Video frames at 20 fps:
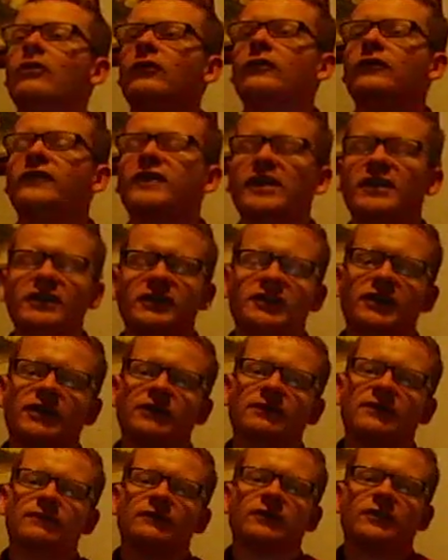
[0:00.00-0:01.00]
Dennis
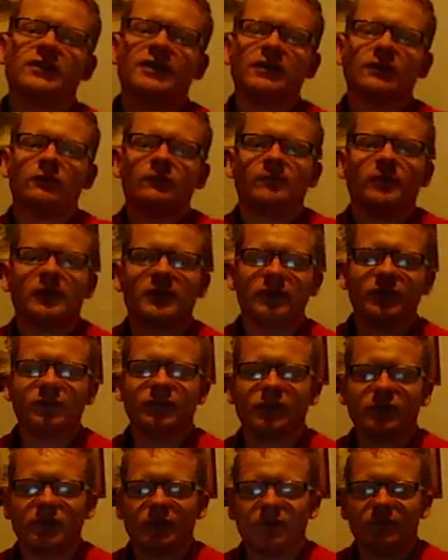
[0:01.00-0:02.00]
Nedry was killed by the
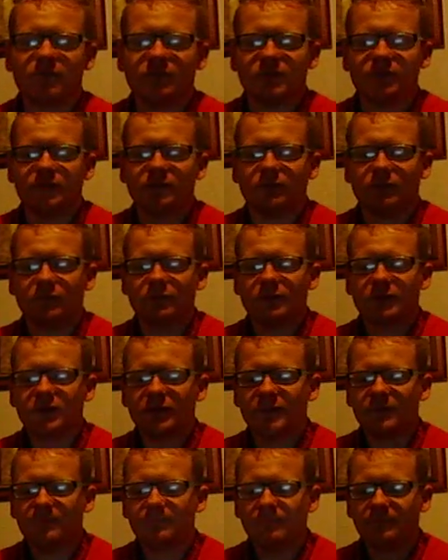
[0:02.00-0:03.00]
Dilophosaurus,
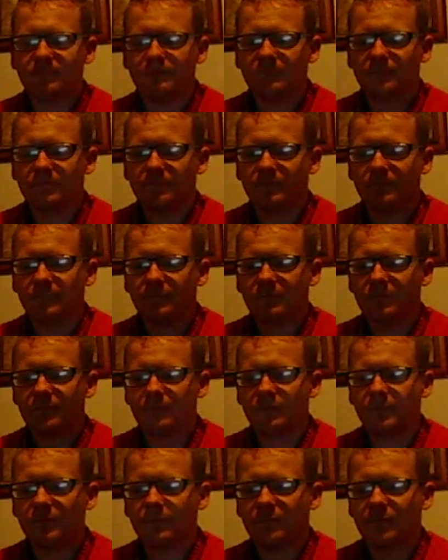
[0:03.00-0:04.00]

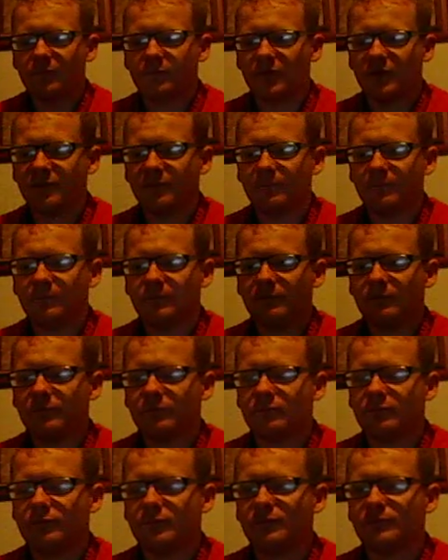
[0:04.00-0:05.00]
which
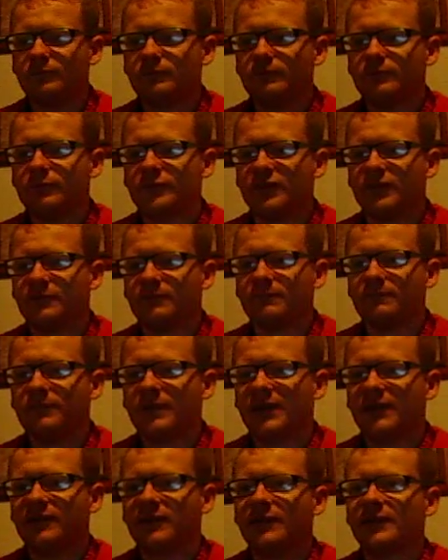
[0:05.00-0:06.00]
just
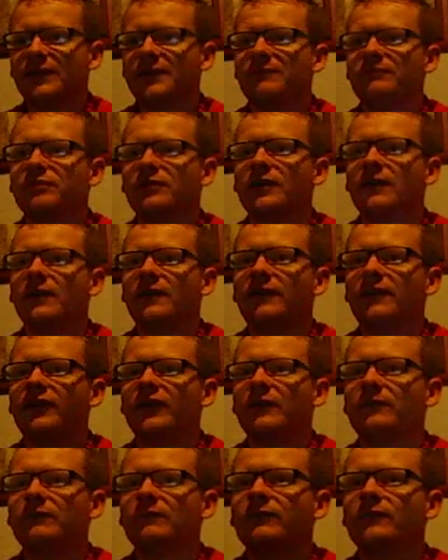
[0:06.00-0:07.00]
basically blinded
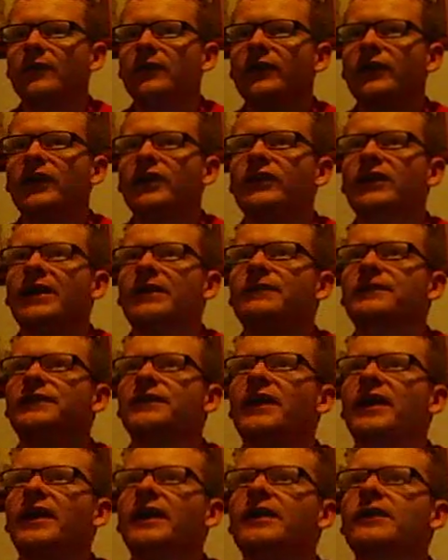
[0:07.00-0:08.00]
him, and then that was
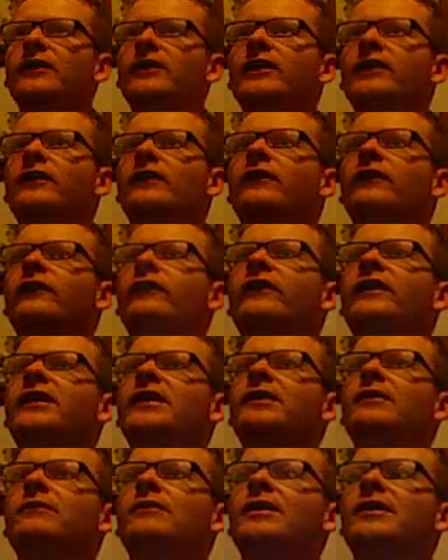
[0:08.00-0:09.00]
that. He couldn't see
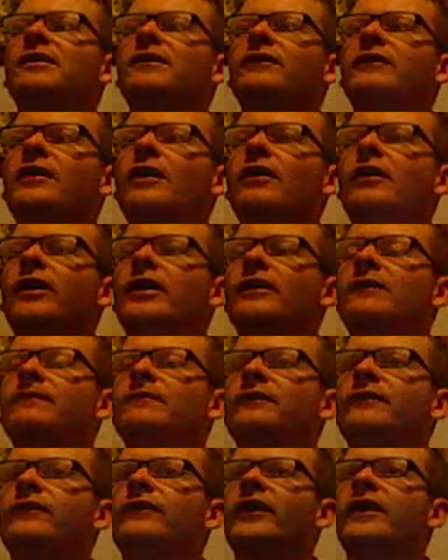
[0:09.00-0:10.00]
where he was going,
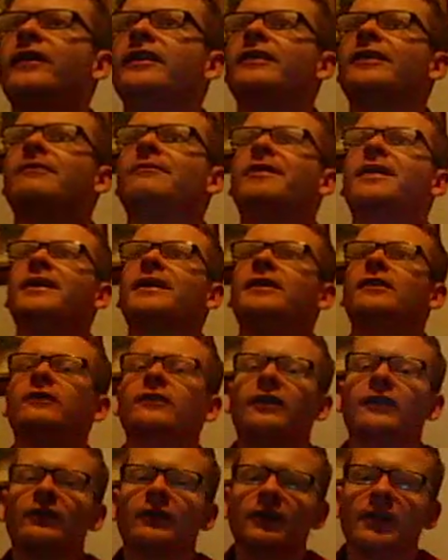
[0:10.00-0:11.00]
and ended up being killed in
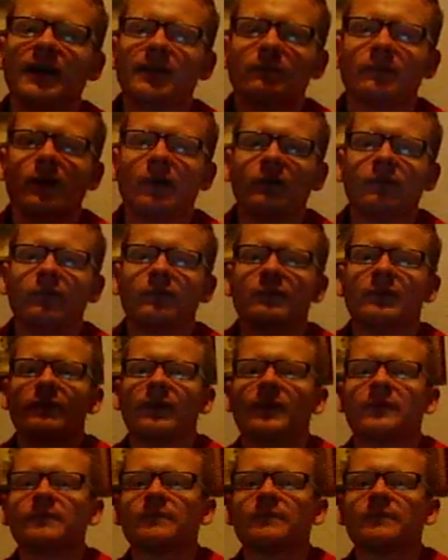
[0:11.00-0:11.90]
the Land Rover with it.